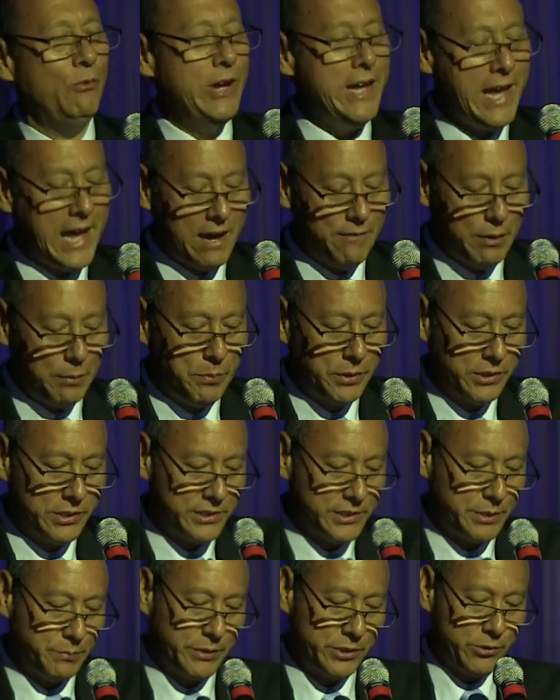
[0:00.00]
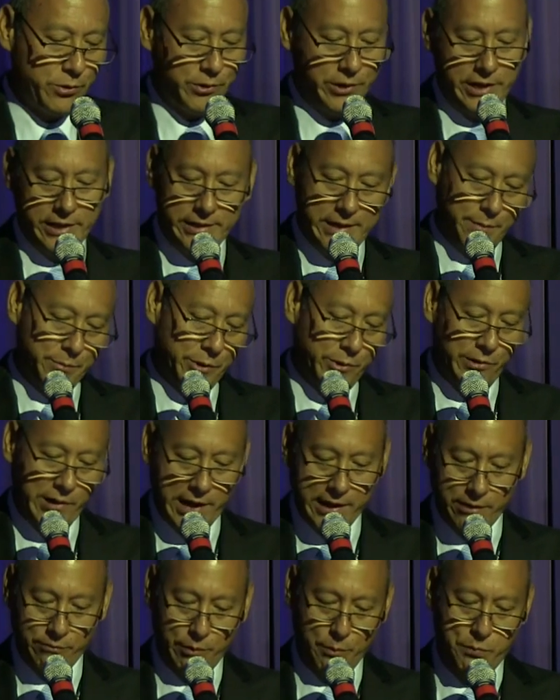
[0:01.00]
we have a participatory
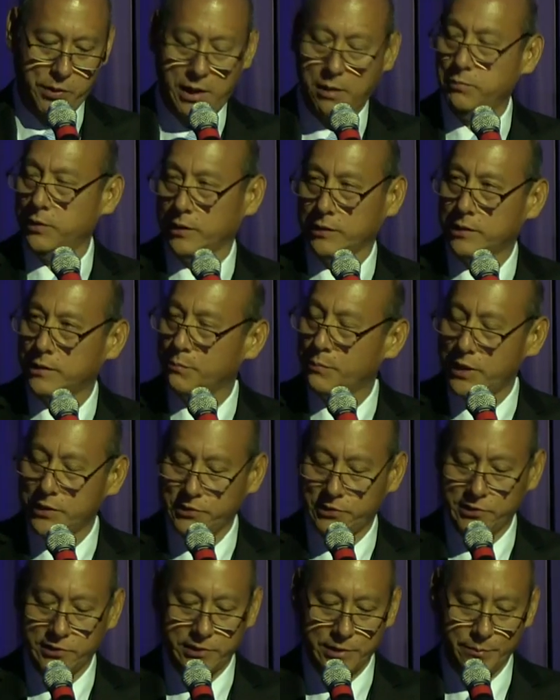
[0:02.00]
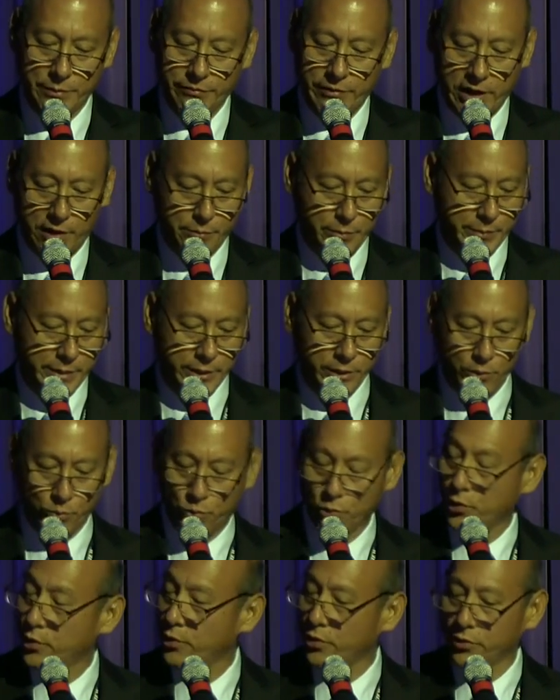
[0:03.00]
democratic republic, the best system of government in
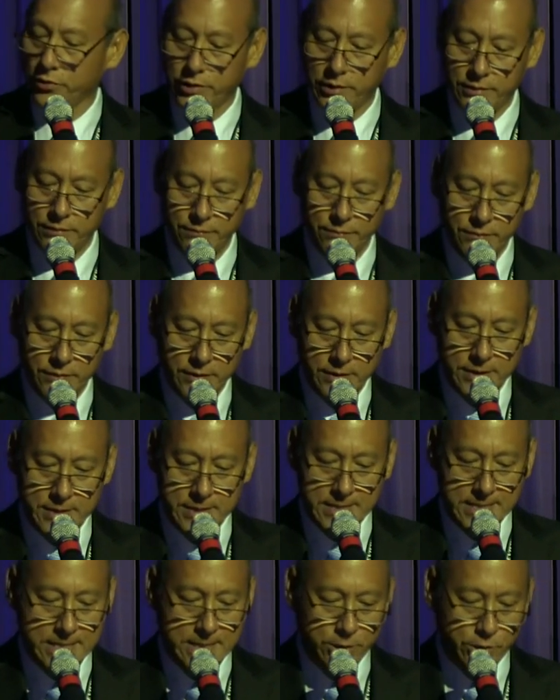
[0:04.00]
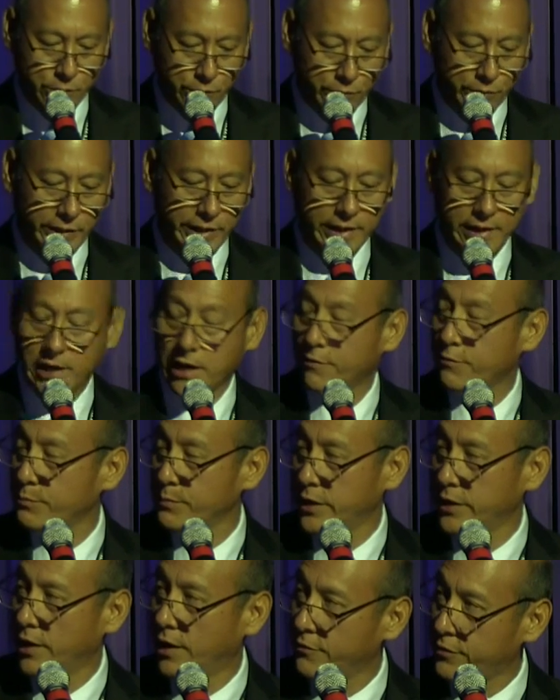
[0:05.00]
the world, truly a
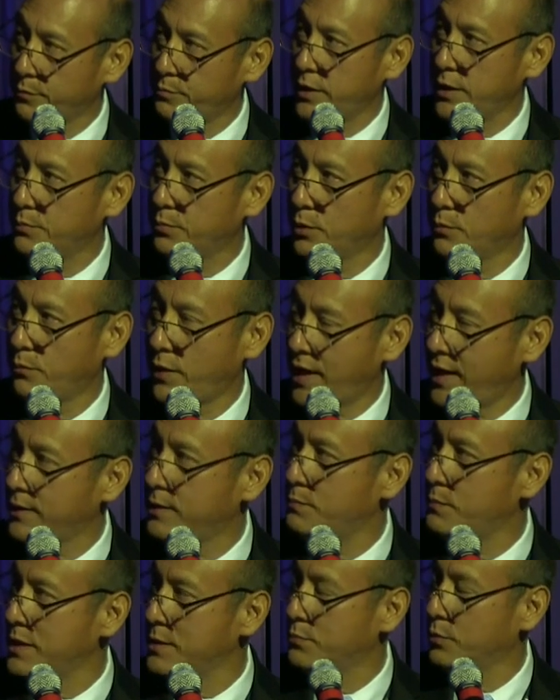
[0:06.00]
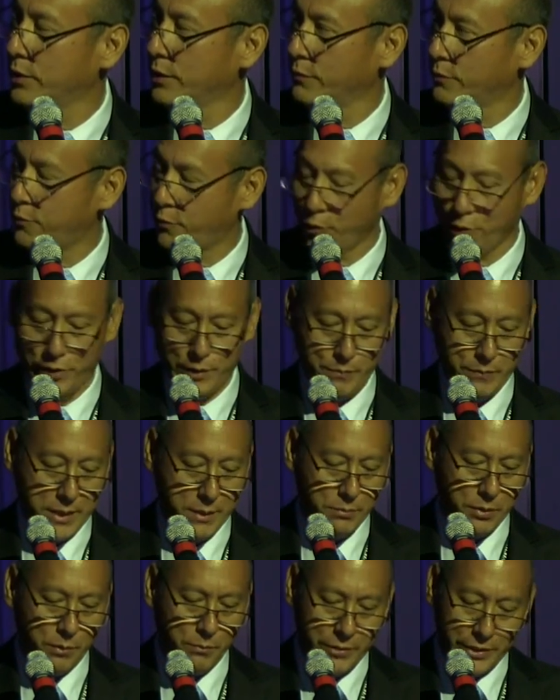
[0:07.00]
government of the people, by the people, and for the
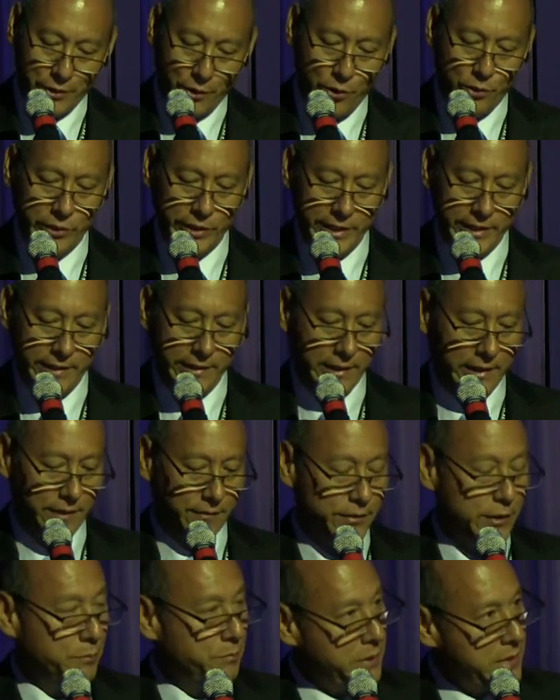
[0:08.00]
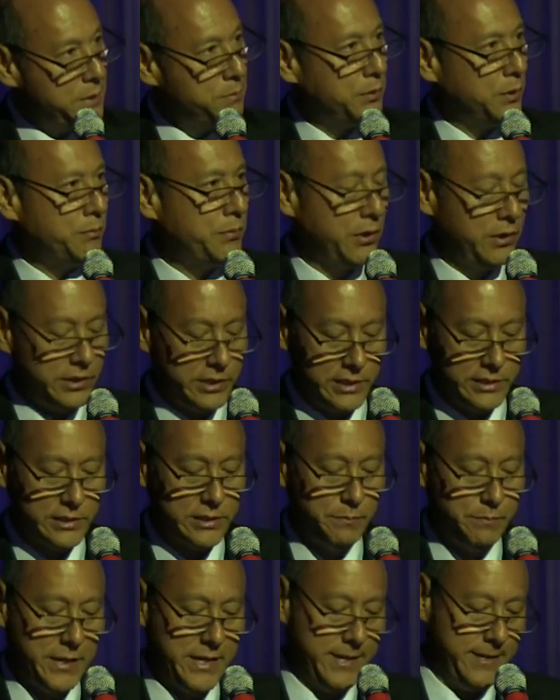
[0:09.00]
people, but only if the people
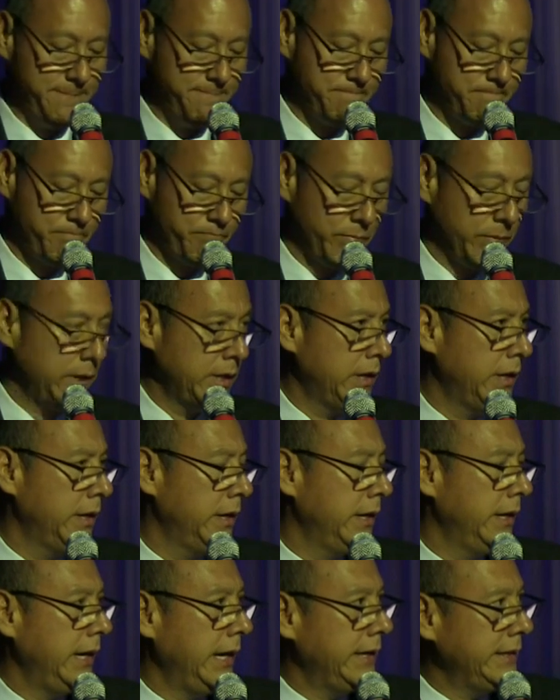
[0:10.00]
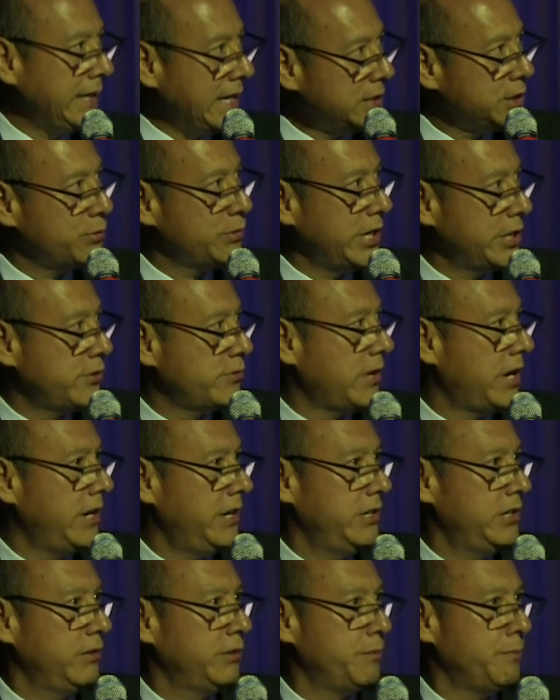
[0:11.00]
participate. And that's what I
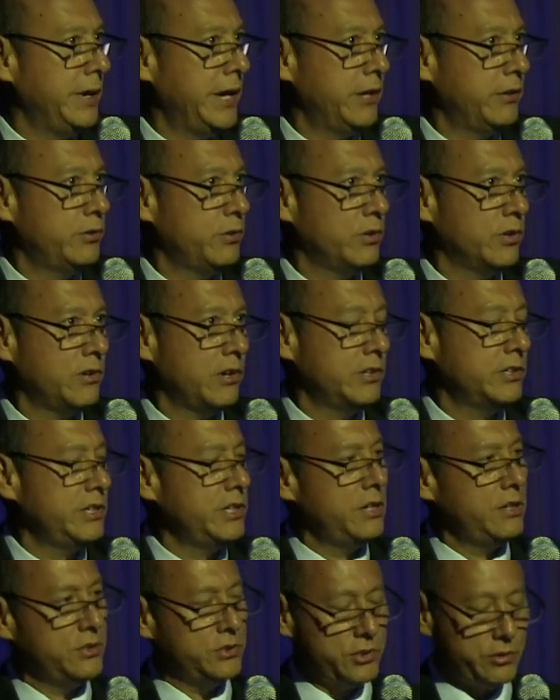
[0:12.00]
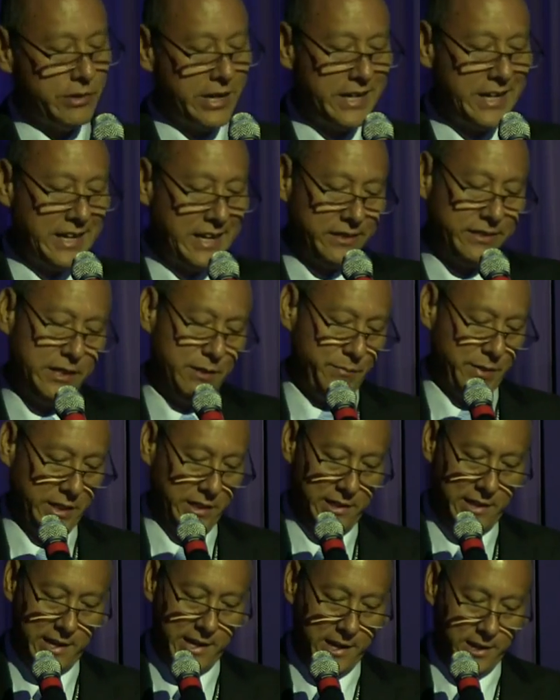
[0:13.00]
try to do with my editorial cartoons, try to get them
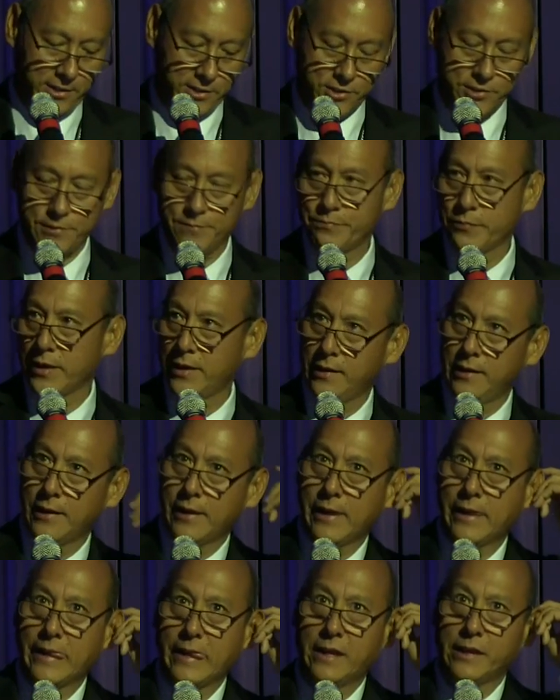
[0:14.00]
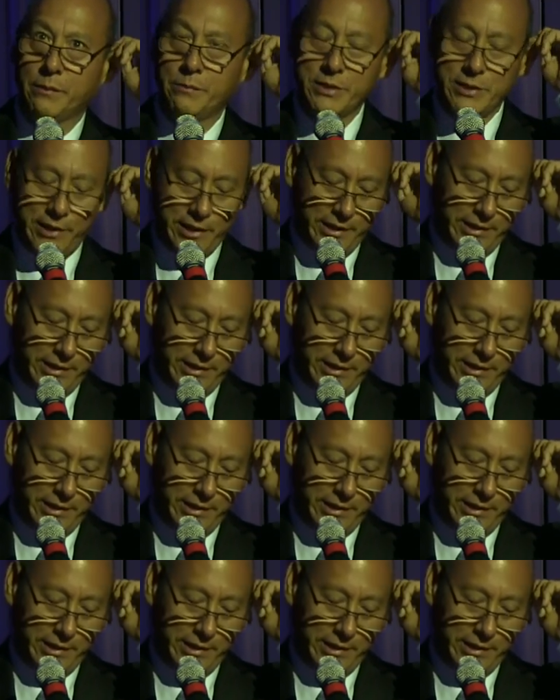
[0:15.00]
engaged. Now, let me